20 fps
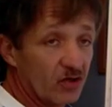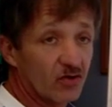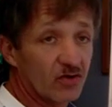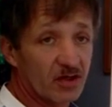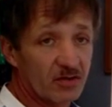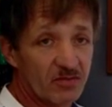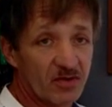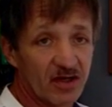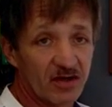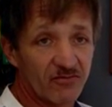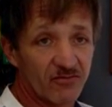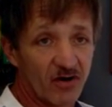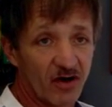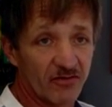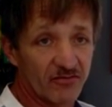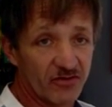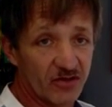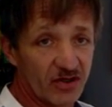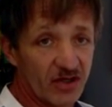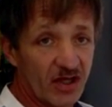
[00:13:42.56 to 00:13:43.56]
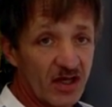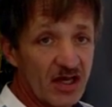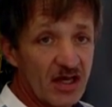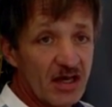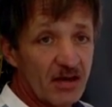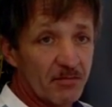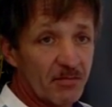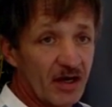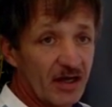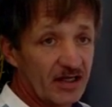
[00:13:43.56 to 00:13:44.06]
where you can be involved in.
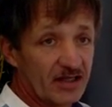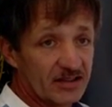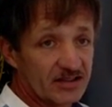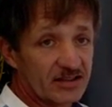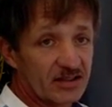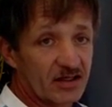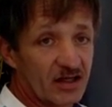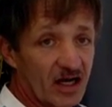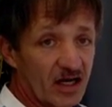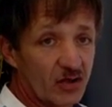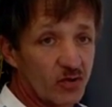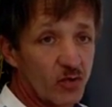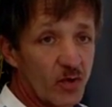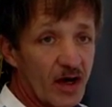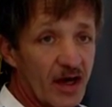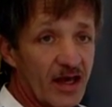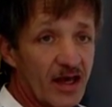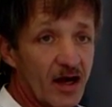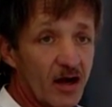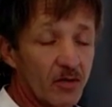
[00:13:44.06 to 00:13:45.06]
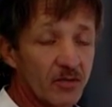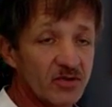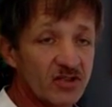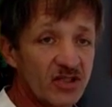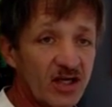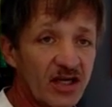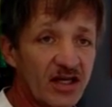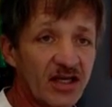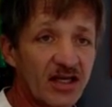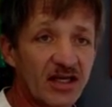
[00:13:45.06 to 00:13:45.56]
But it's a great way. I'll be
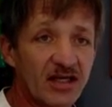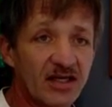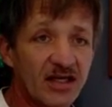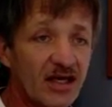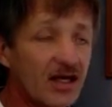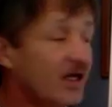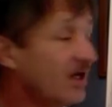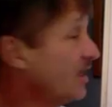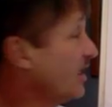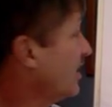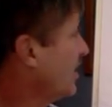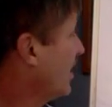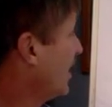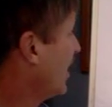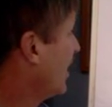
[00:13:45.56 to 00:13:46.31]
sharing in a